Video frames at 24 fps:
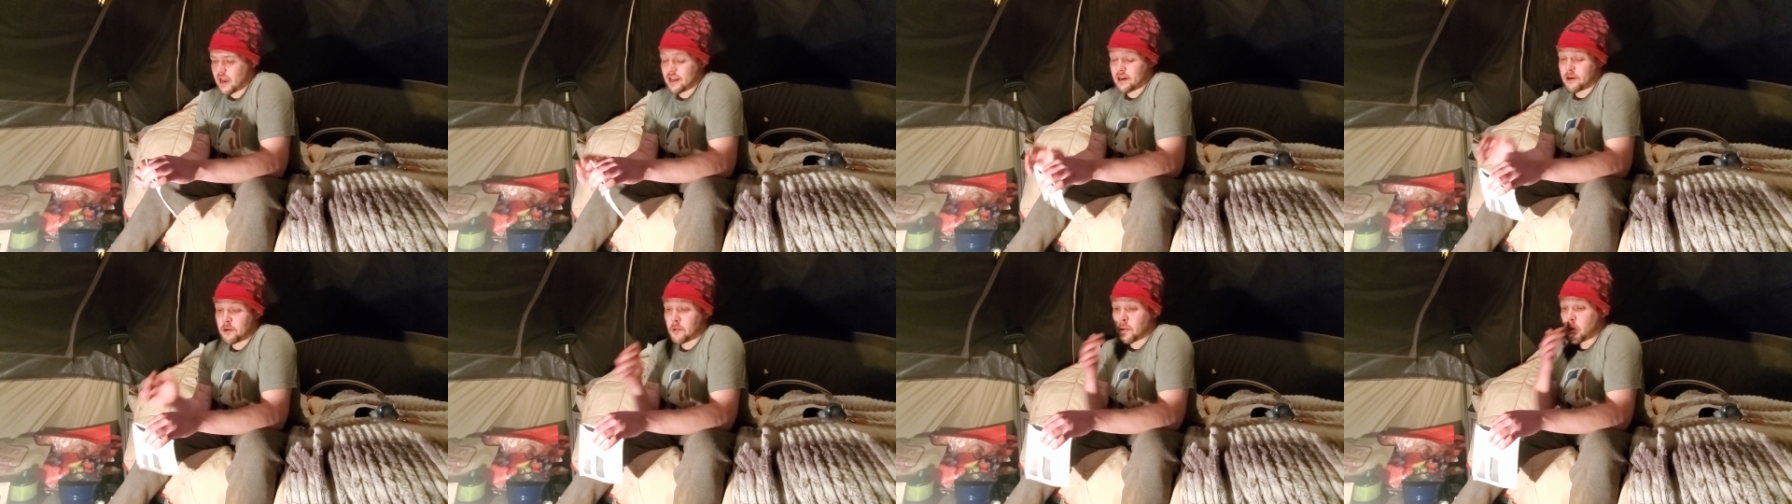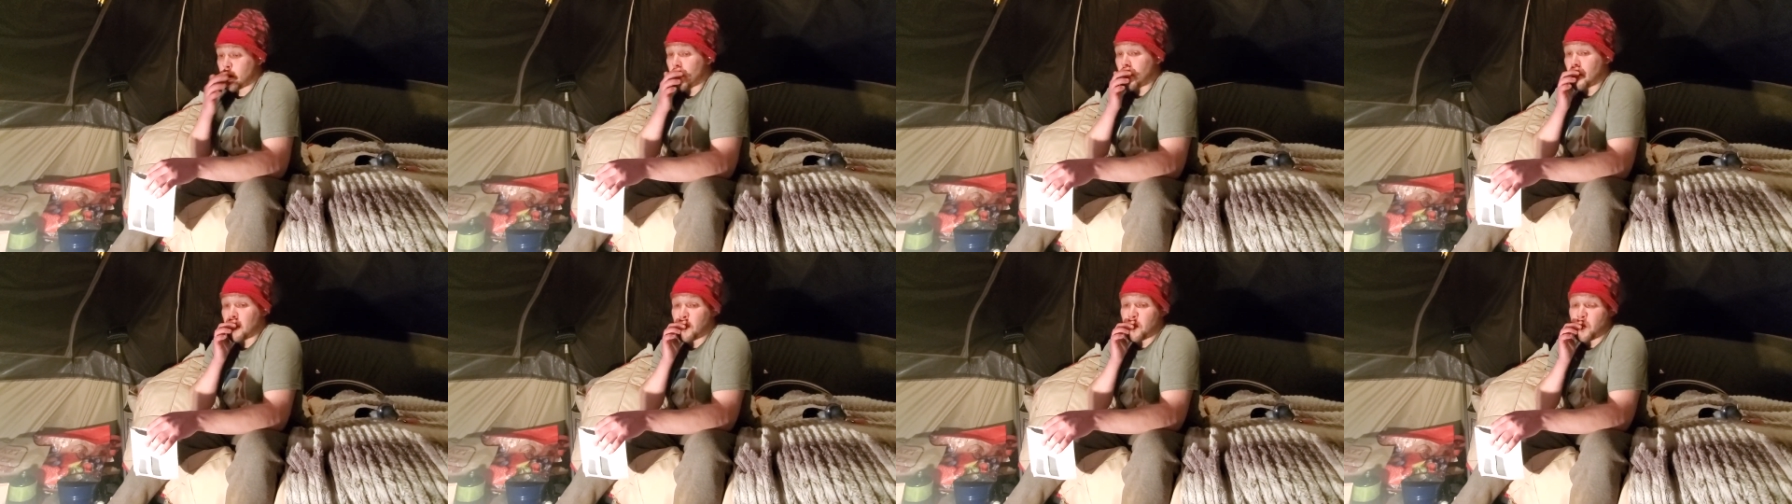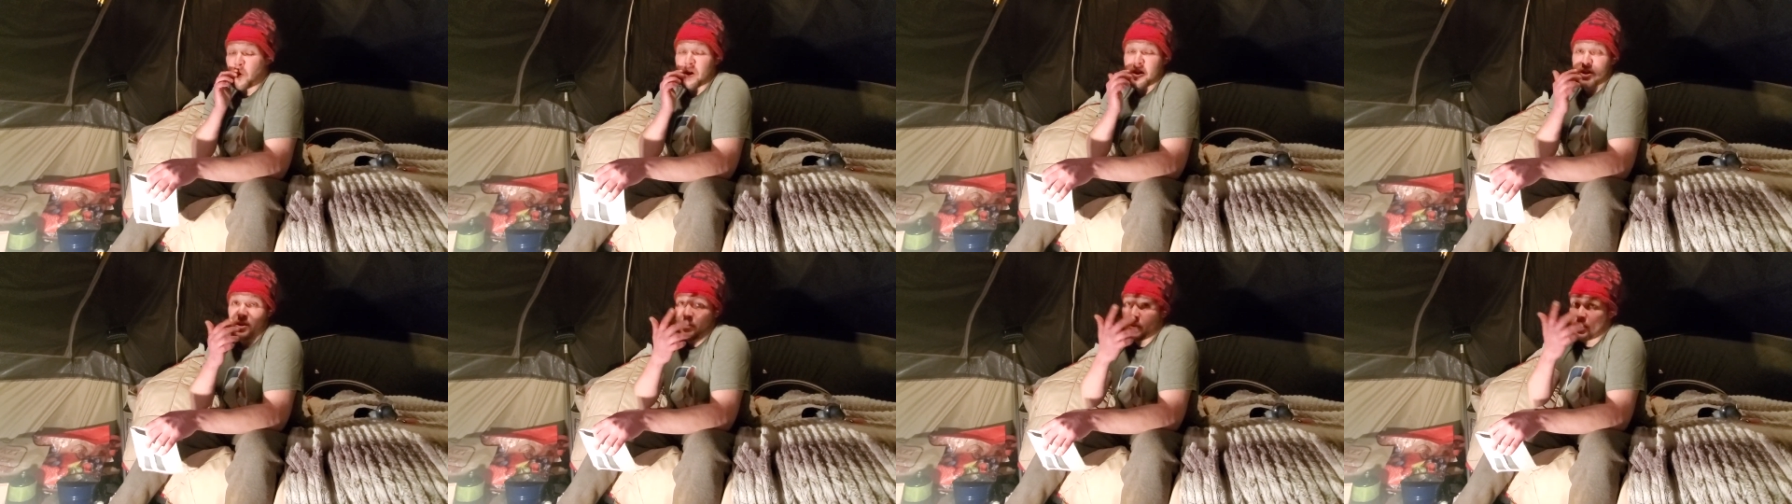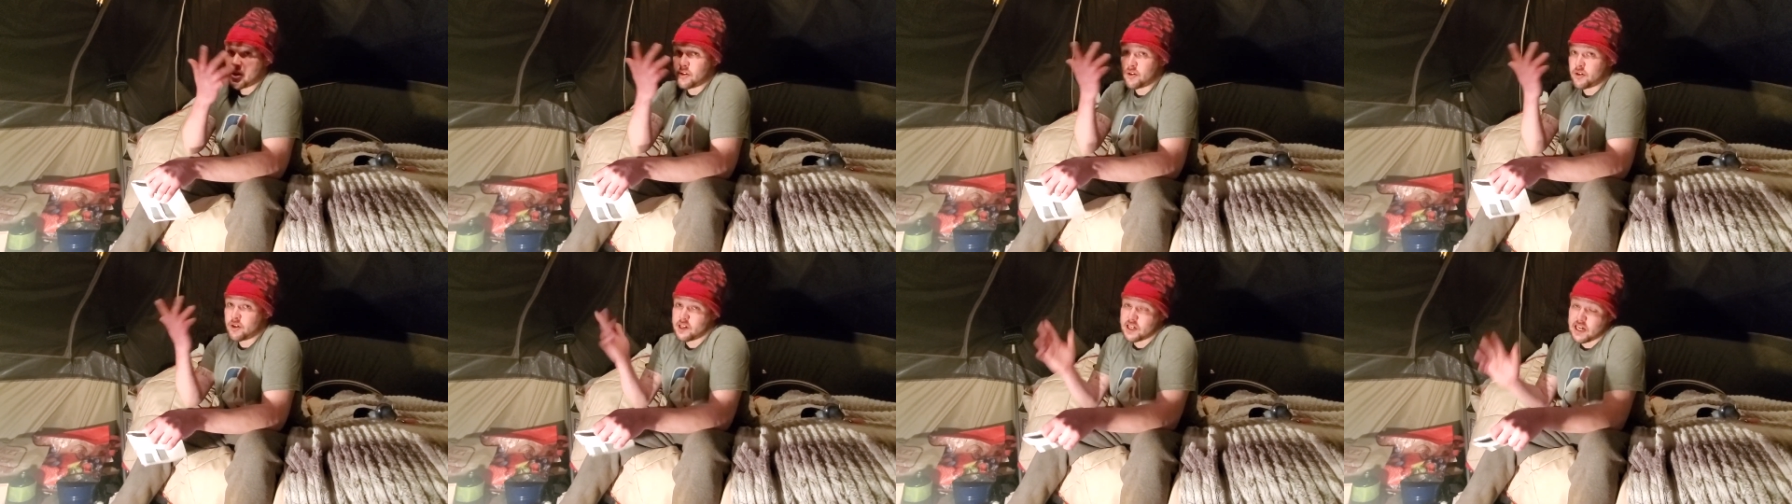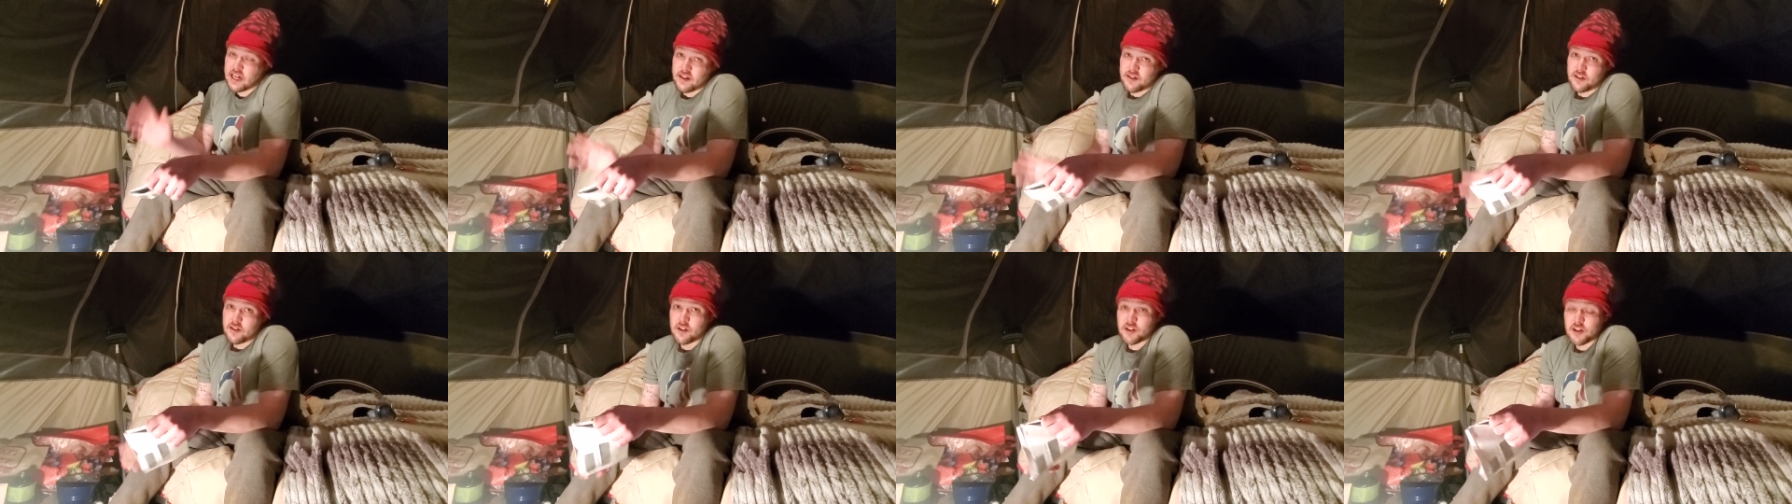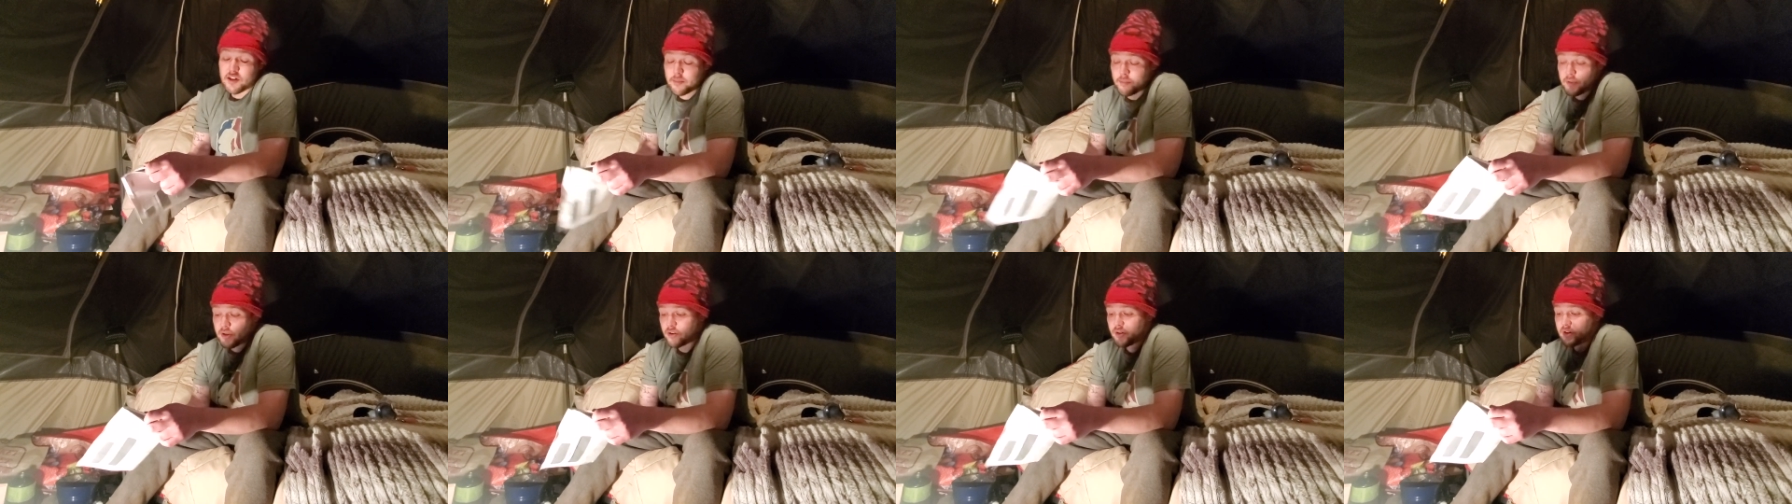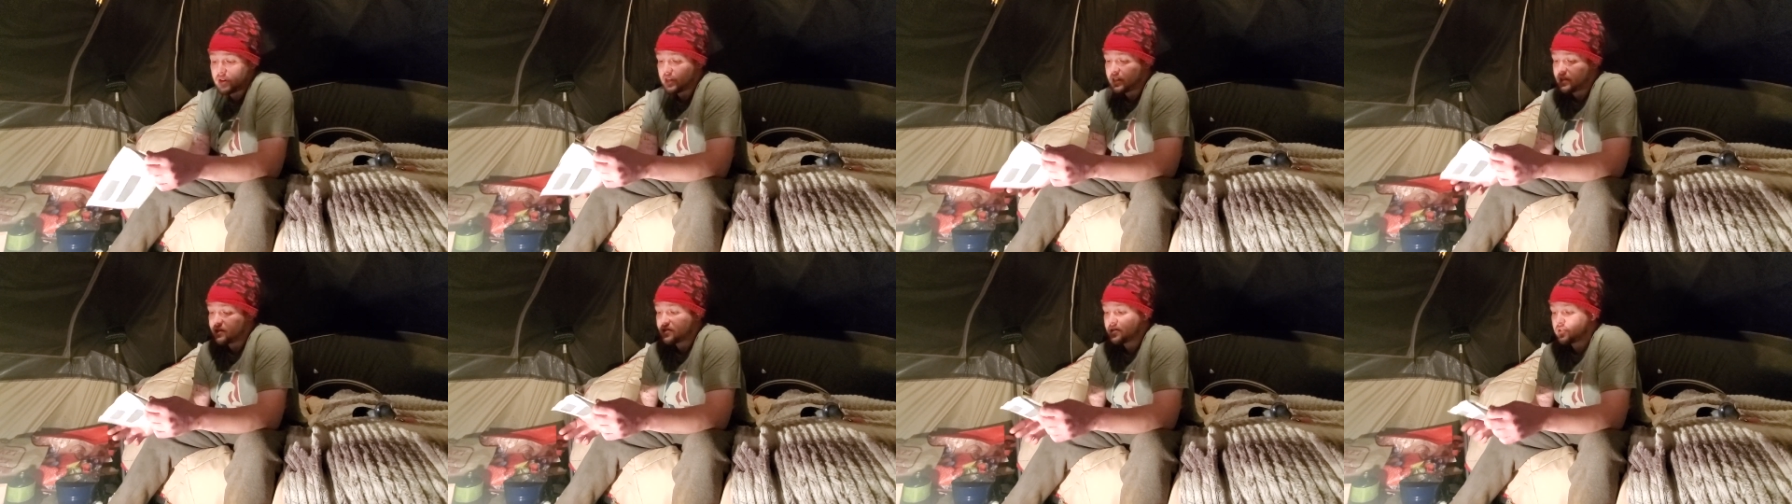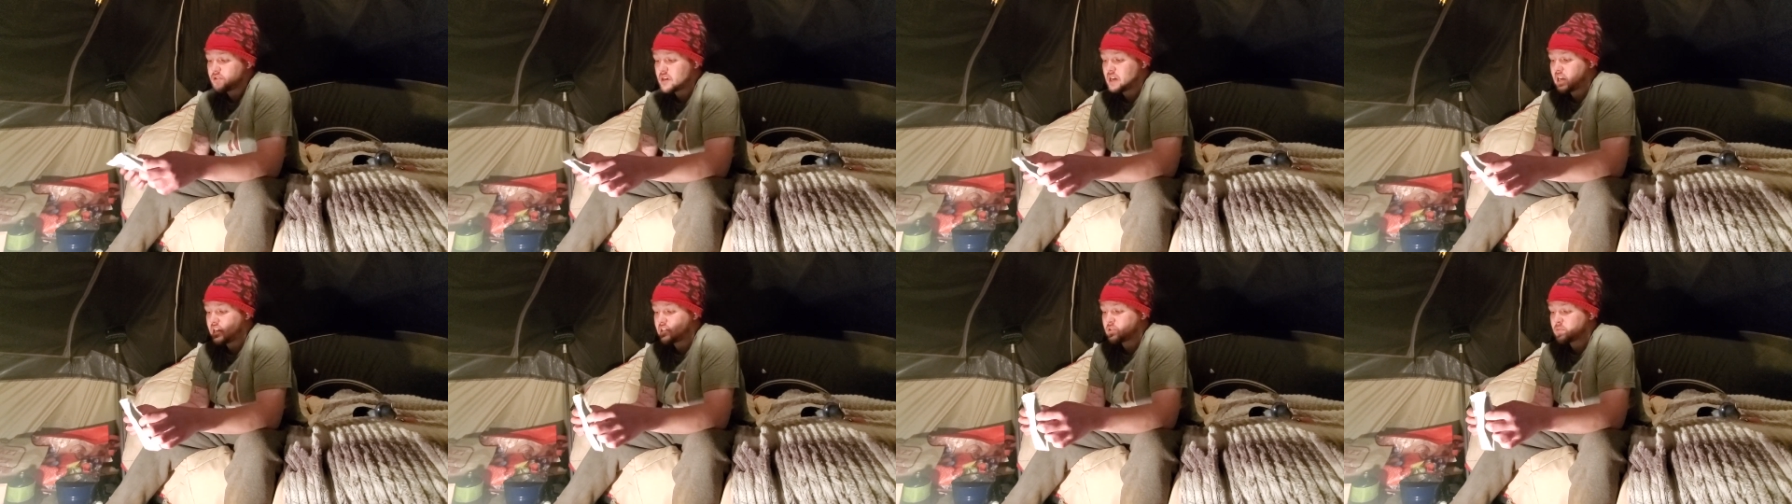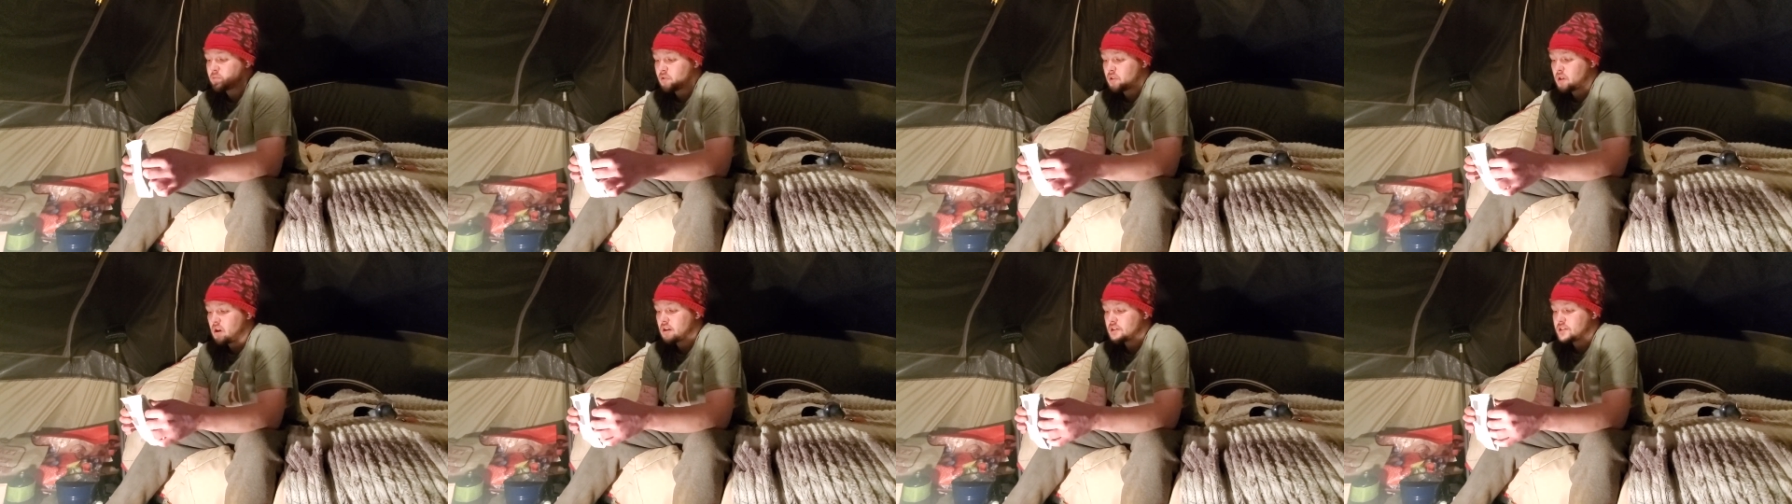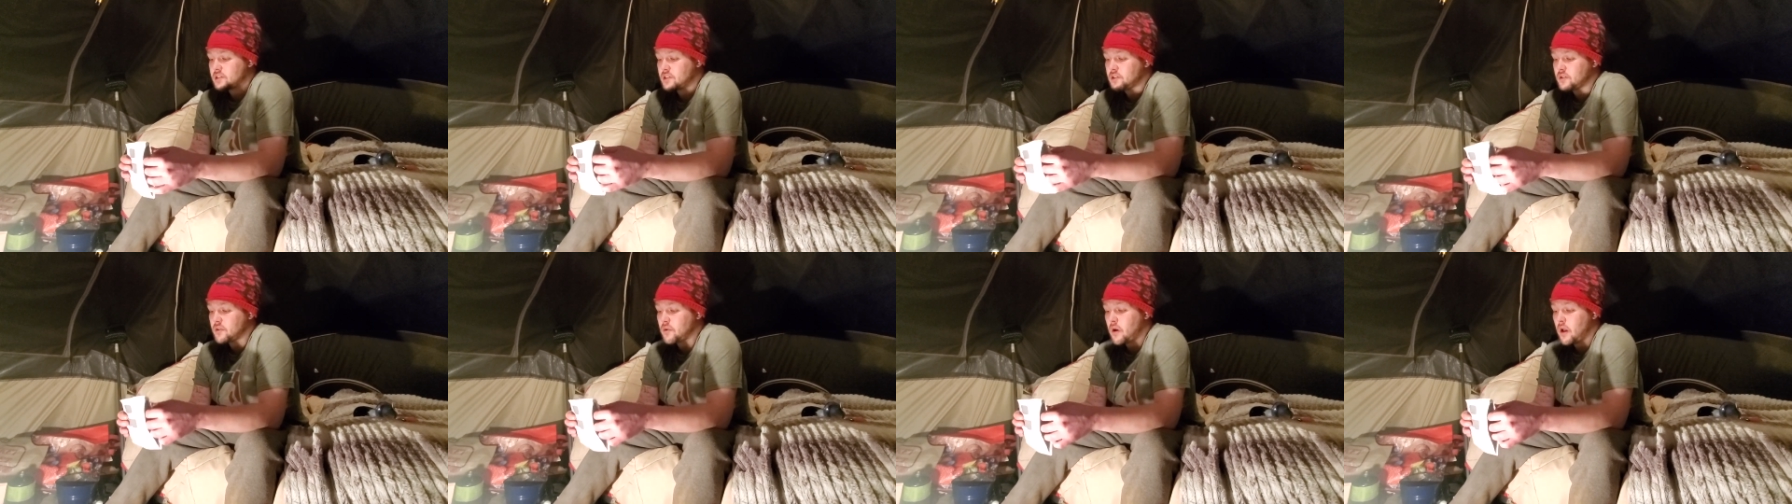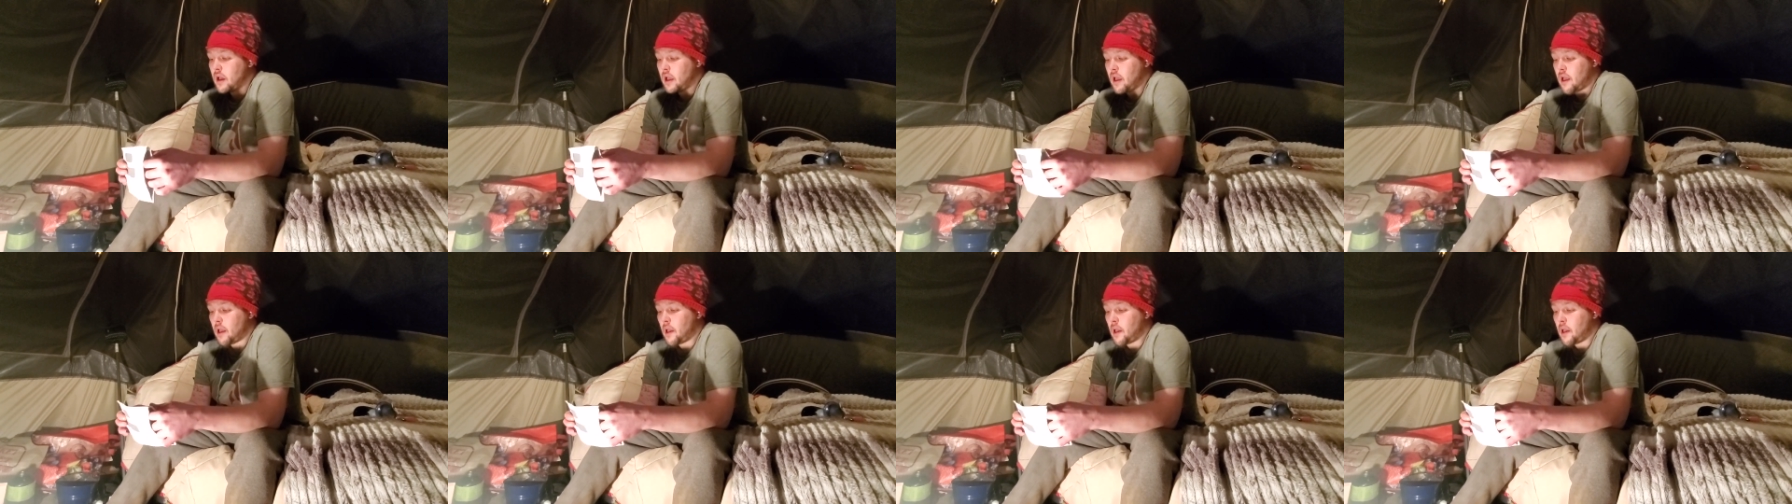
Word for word: I don't know what community communities you guys belong to,